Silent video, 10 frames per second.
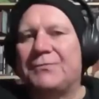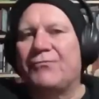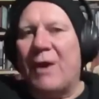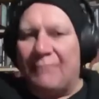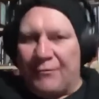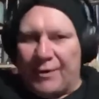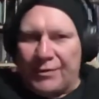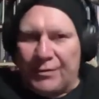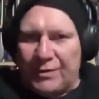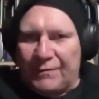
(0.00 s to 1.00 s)
is
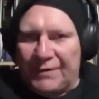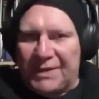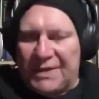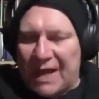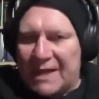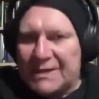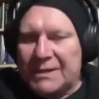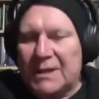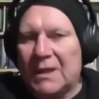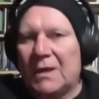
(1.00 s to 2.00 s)
reverence for the
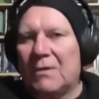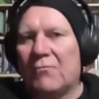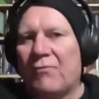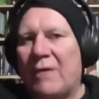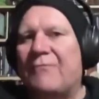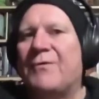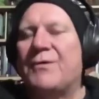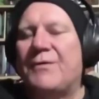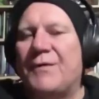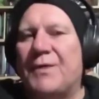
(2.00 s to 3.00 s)
dead,
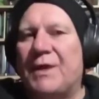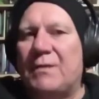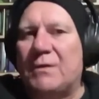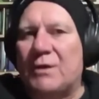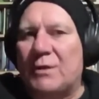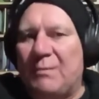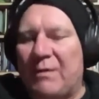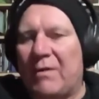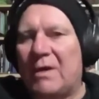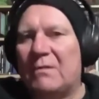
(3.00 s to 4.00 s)
reverence for the
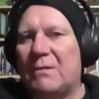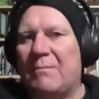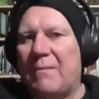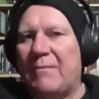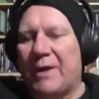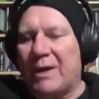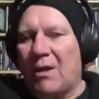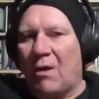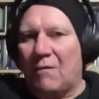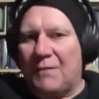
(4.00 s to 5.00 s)
spirit, the memory
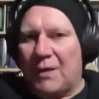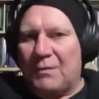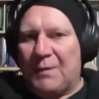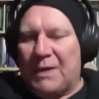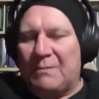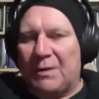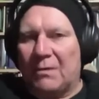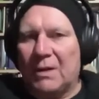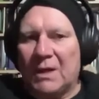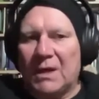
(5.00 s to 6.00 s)
of those
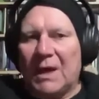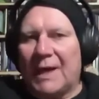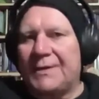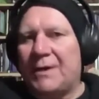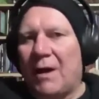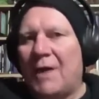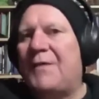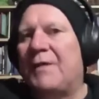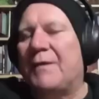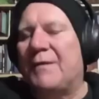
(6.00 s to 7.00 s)
people. And I
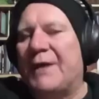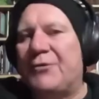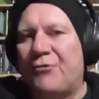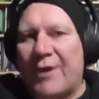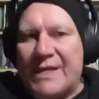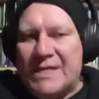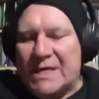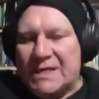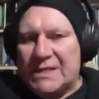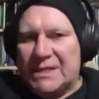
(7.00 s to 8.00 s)
think that they
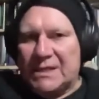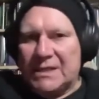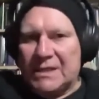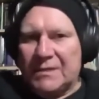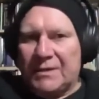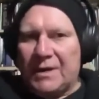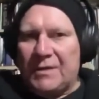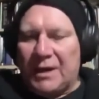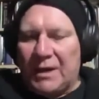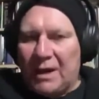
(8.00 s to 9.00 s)
treated
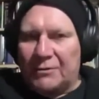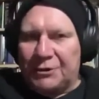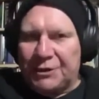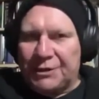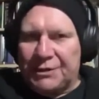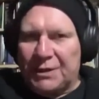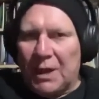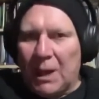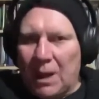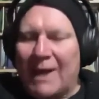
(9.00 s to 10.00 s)
these enclosures
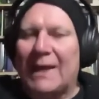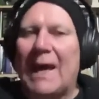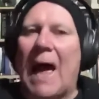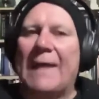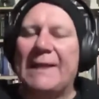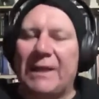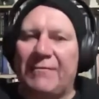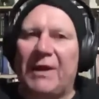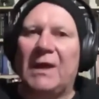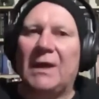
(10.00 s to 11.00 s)
like a
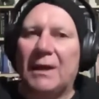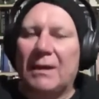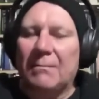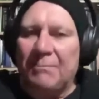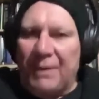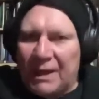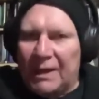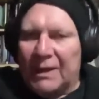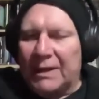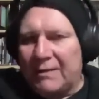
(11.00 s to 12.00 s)
living
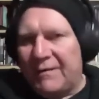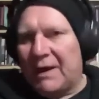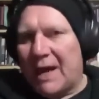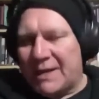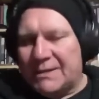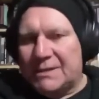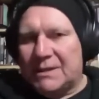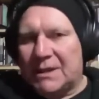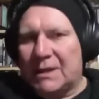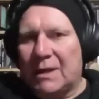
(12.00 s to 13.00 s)
being, a living
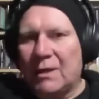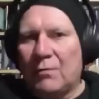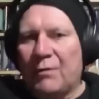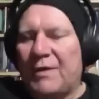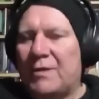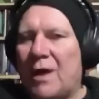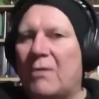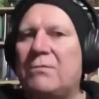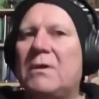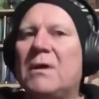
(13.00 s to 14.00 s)
entity with its
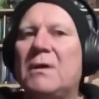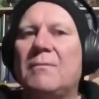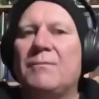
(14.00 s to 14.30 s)
own,